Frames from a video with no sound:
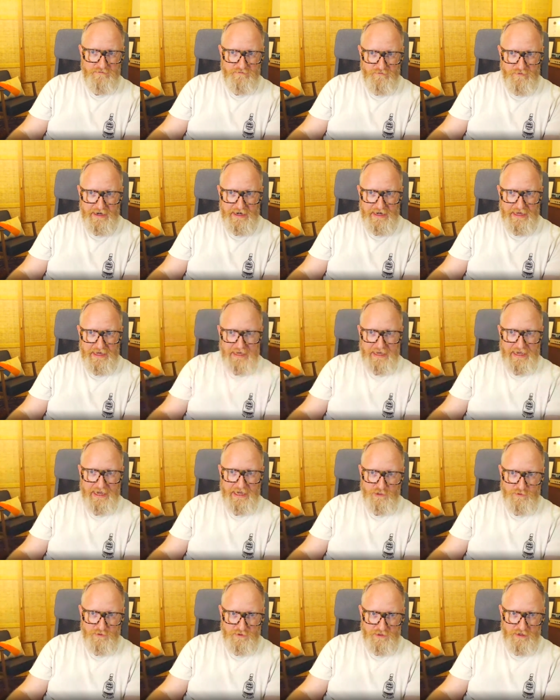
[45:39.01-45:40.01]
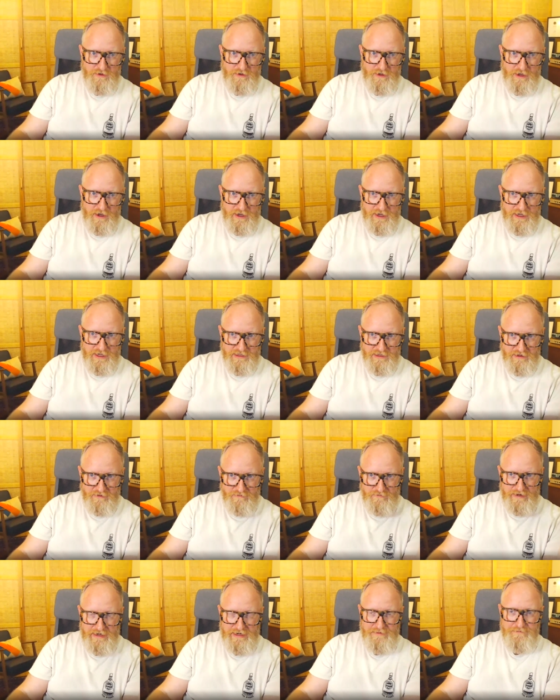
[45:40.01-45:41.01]
really engage with you guys
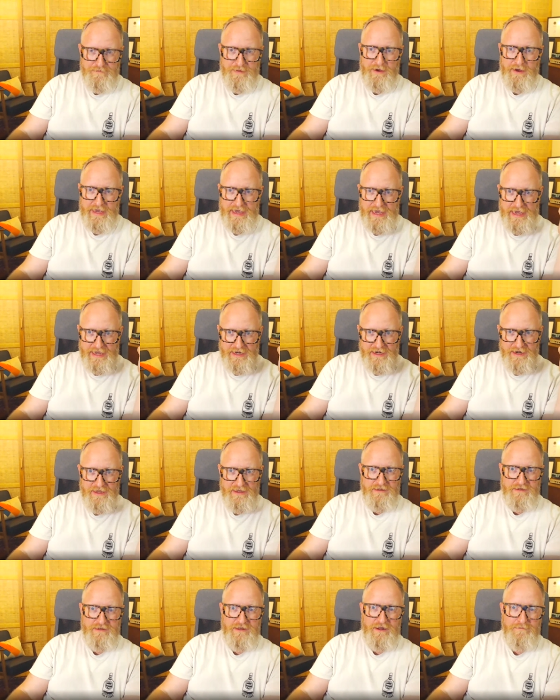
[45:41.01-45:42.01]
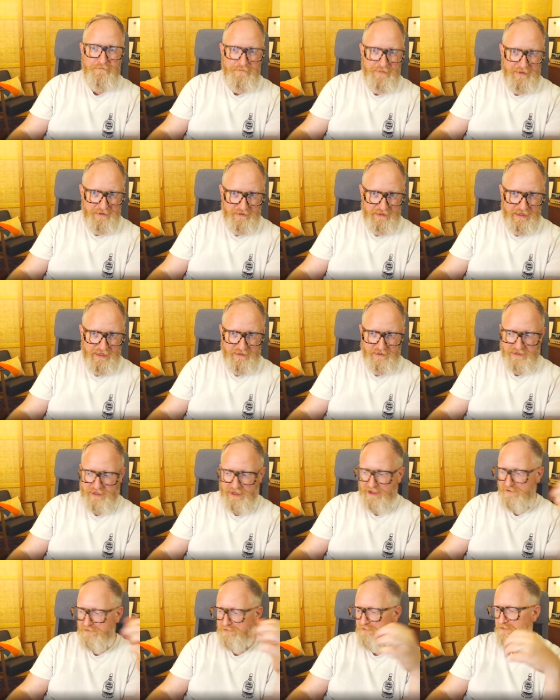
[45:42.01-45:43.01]
and really buy in and start building
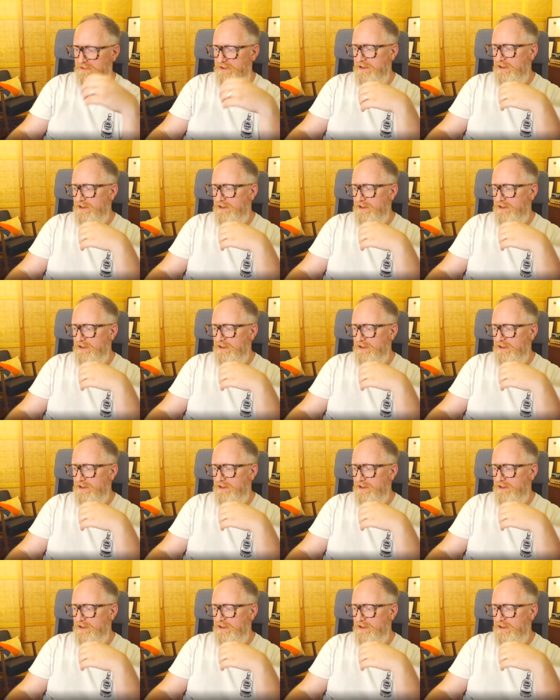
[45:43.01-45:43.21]
stuff.